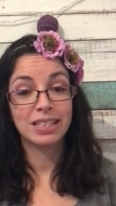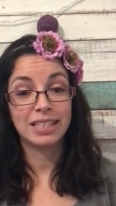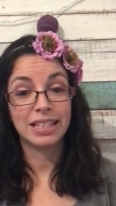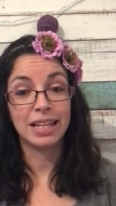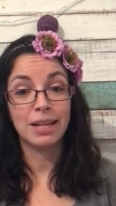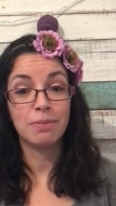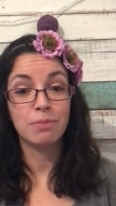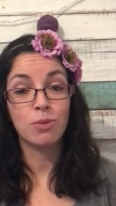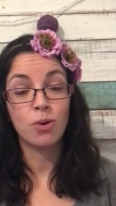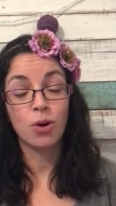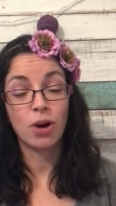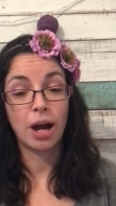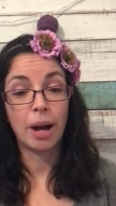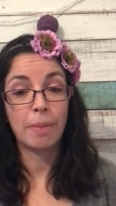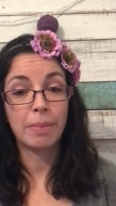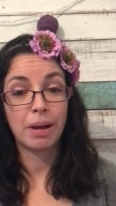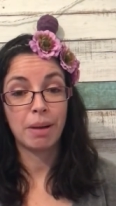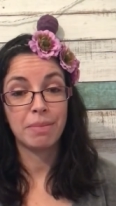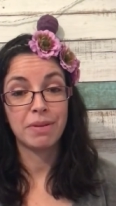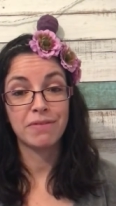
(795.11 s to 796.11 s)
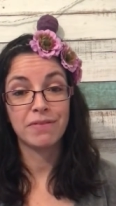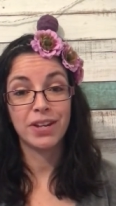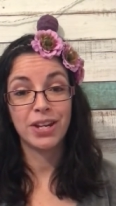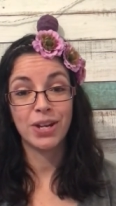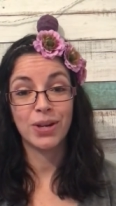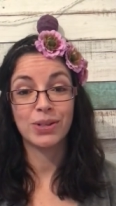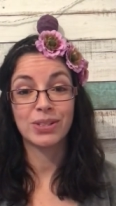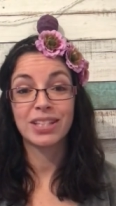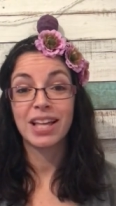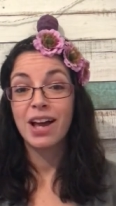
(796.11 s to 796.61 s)
see more upcoming
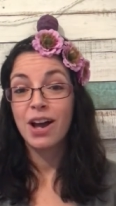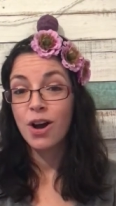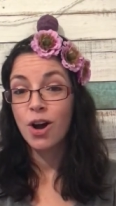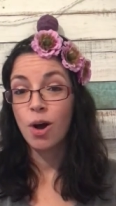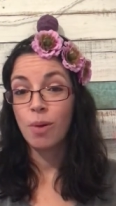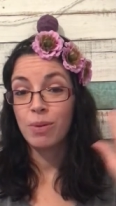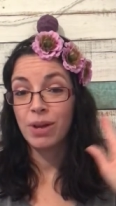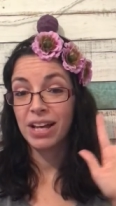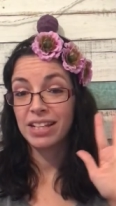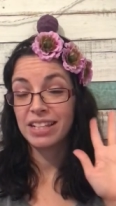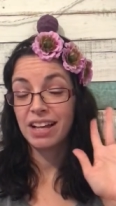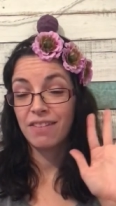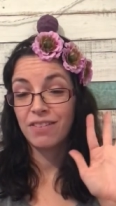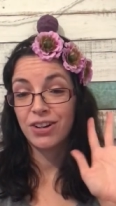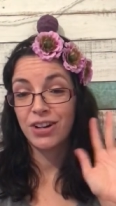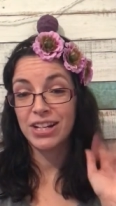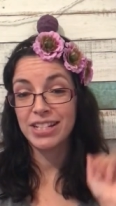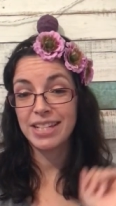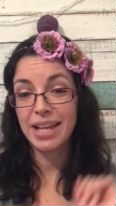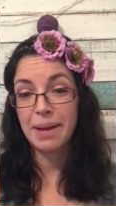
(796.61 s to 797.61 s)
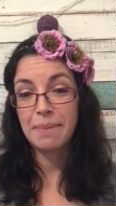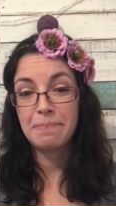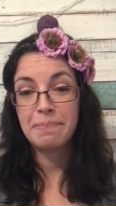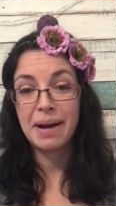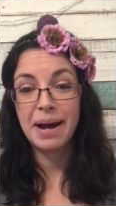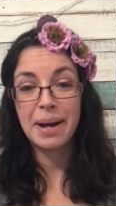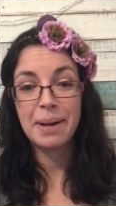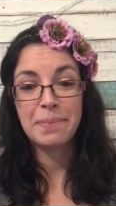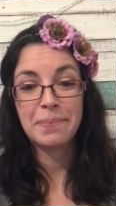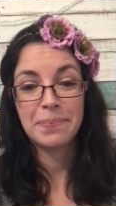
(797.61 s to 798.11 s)
videos. Hope you guys have a great day.
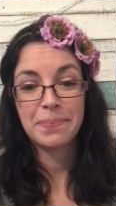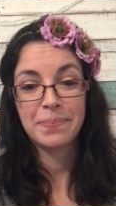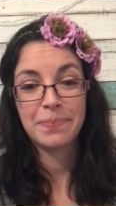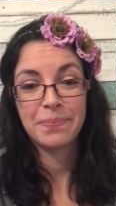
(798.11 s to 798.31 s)
Bye.